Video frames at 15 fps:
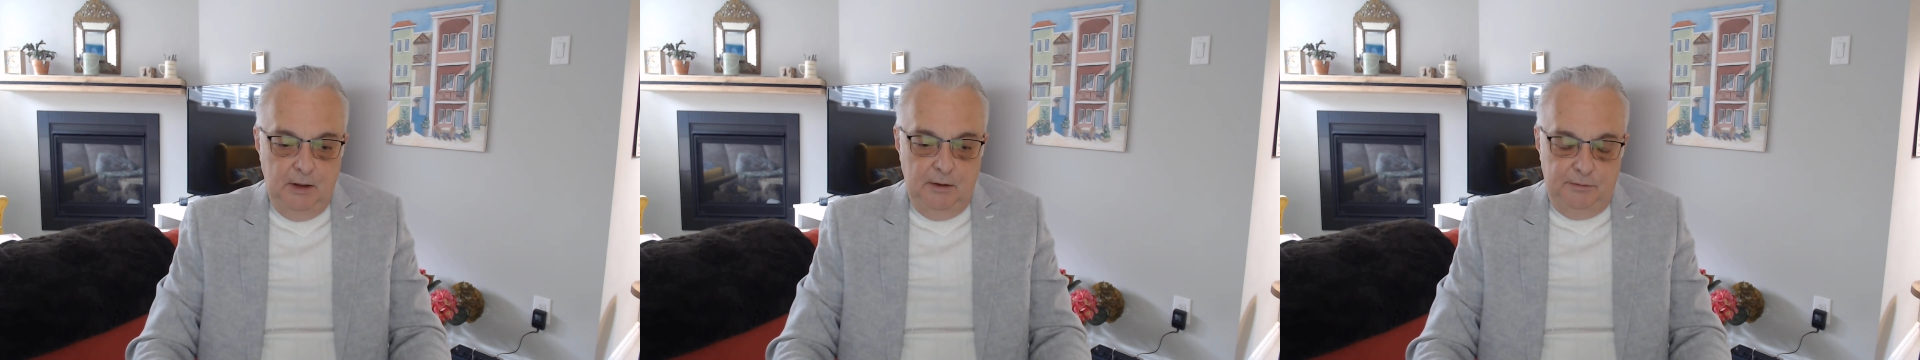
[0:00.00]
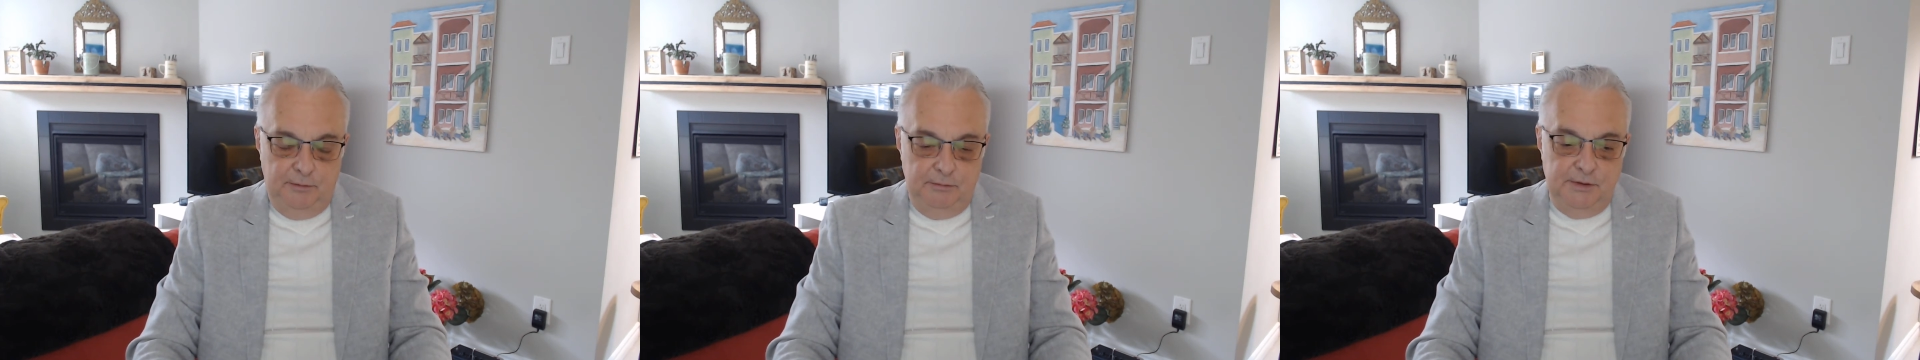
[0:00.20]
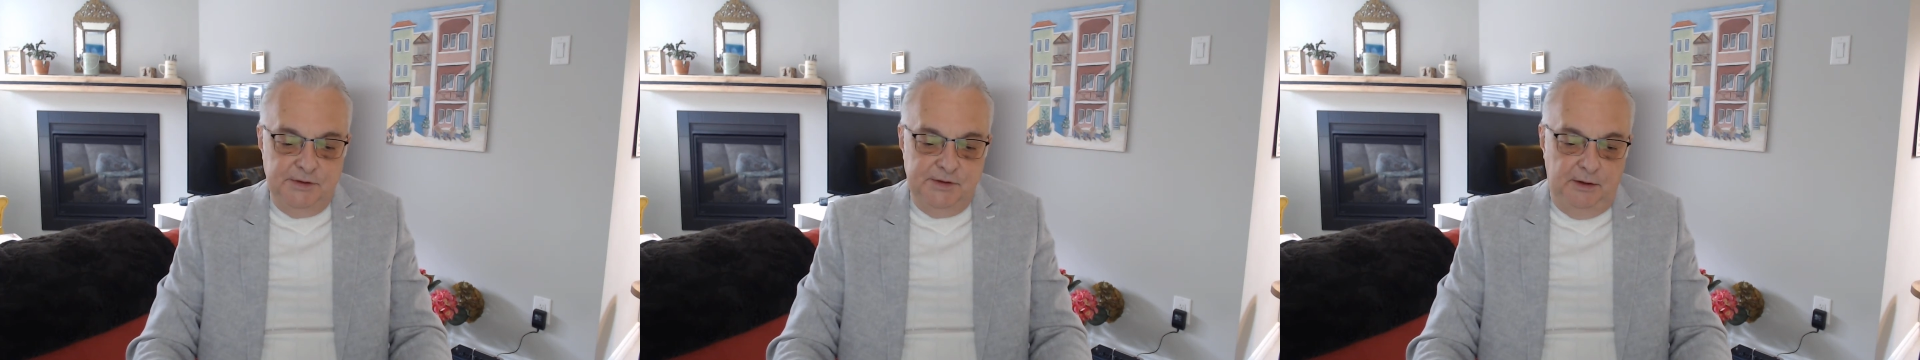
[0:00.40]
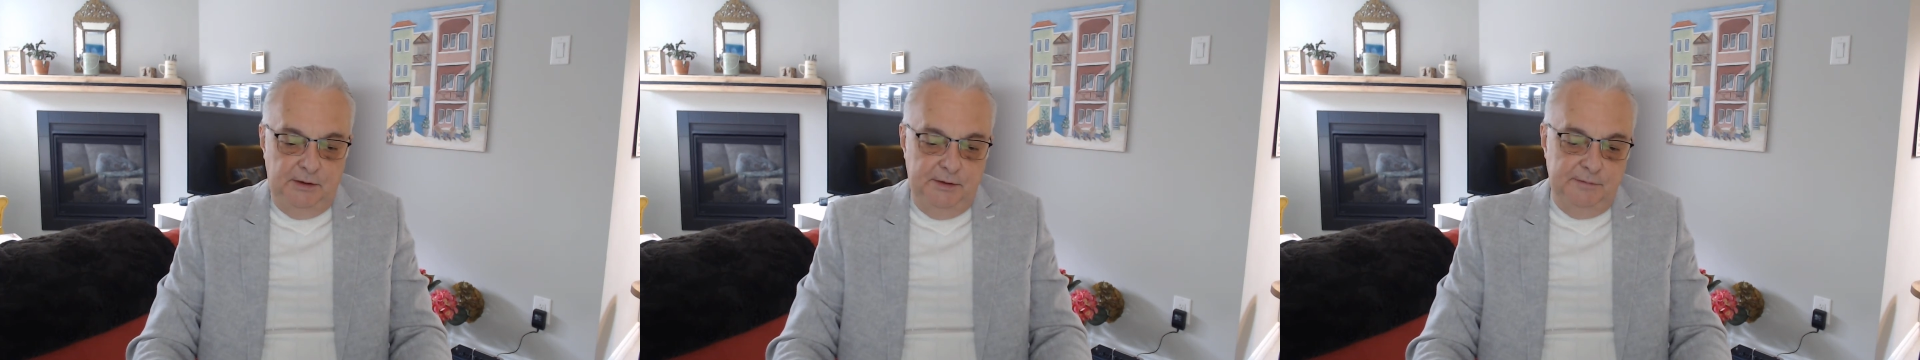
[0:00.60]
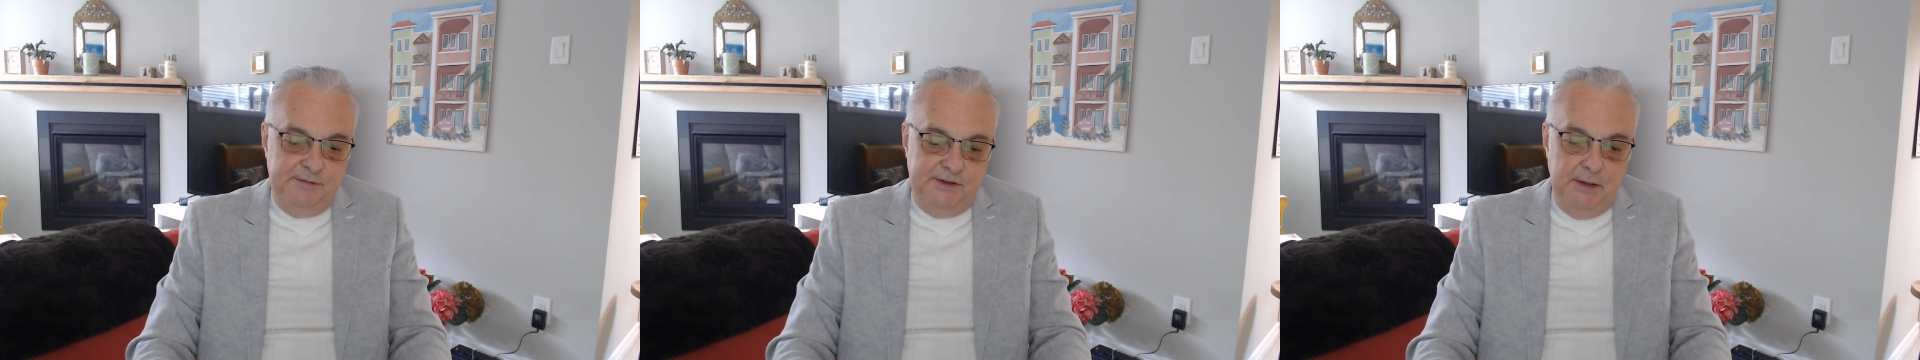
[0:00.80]
The result
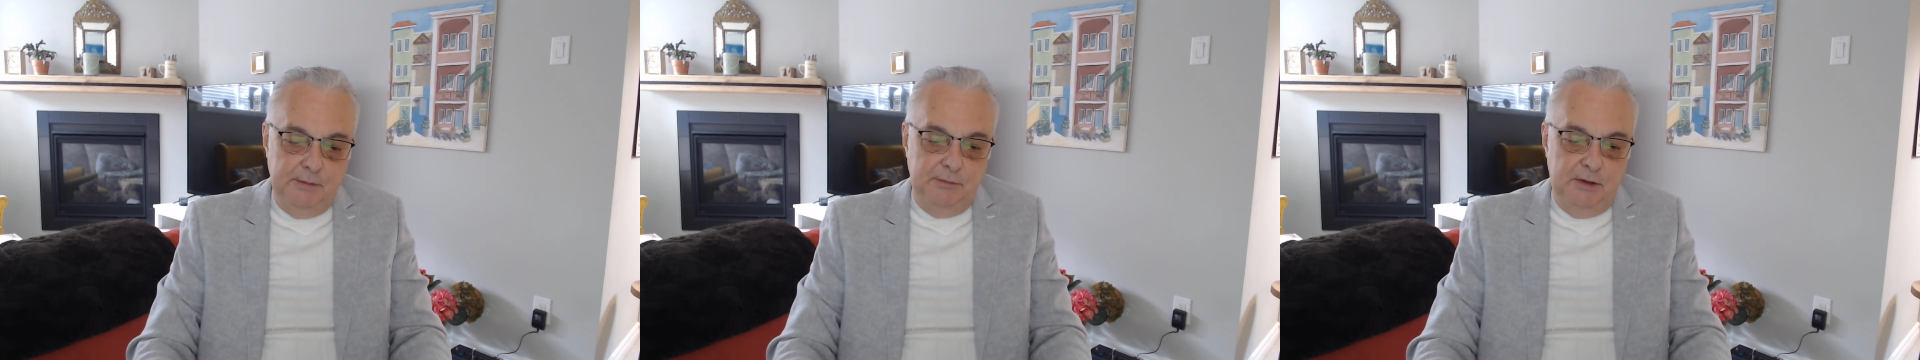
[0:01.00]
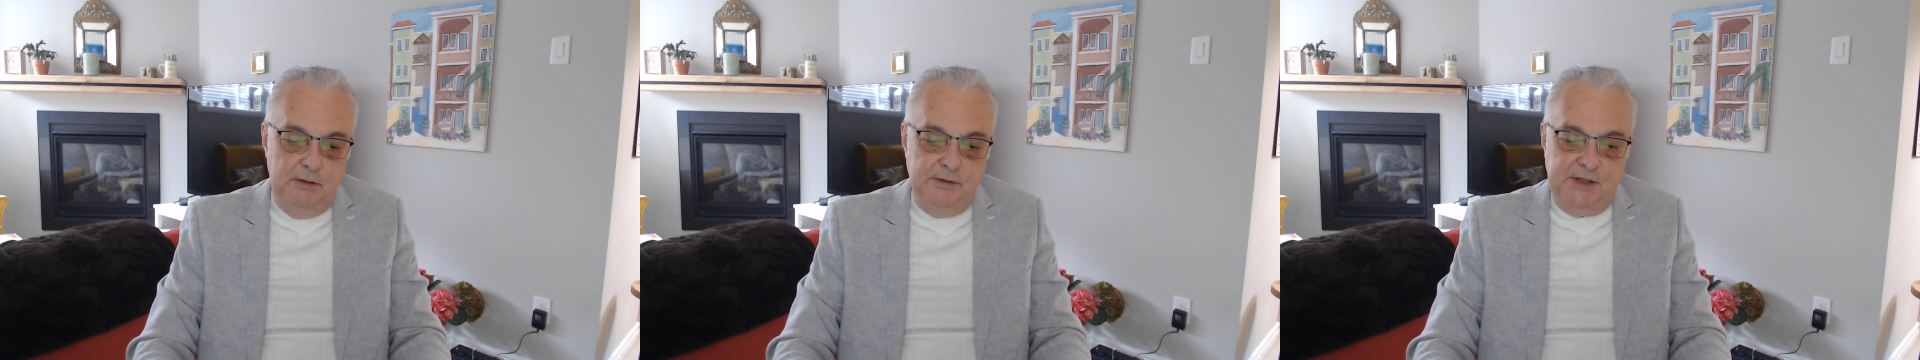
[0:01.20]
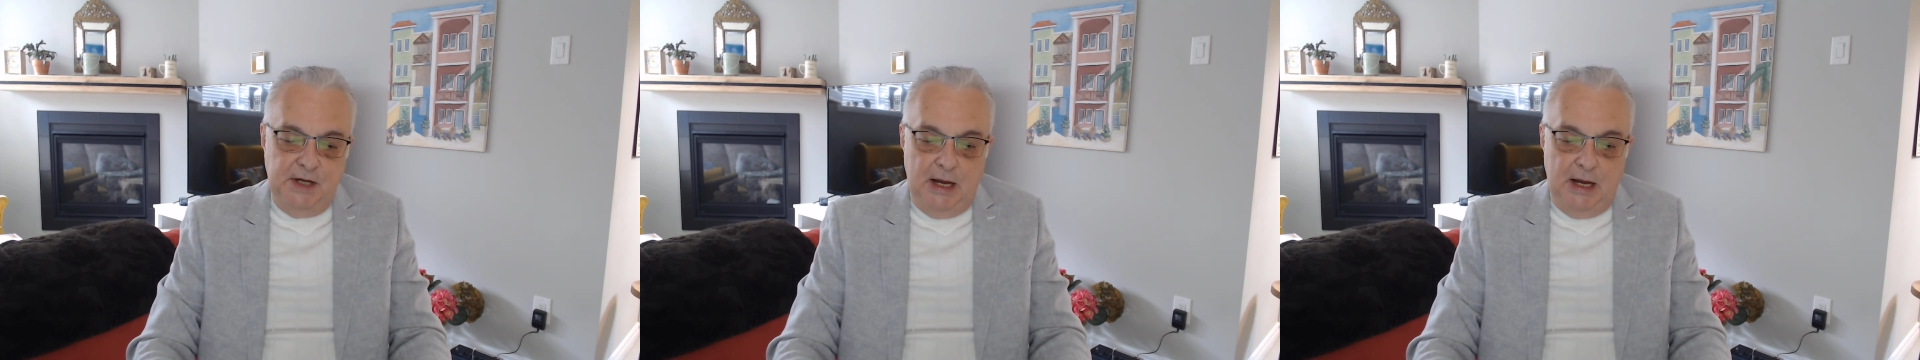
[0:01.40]
of Simcoe's